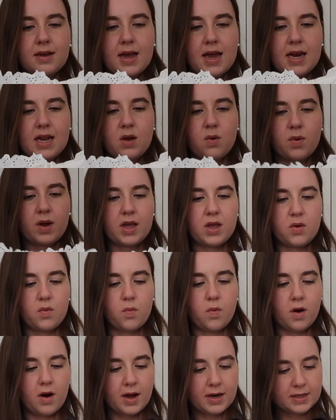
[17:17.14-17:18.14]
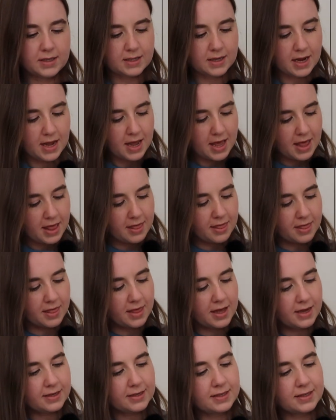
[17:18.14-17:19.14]
any way you want.
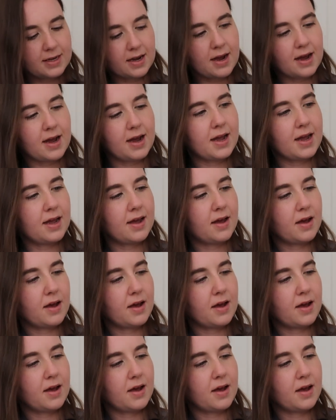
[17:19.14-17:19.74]
This tie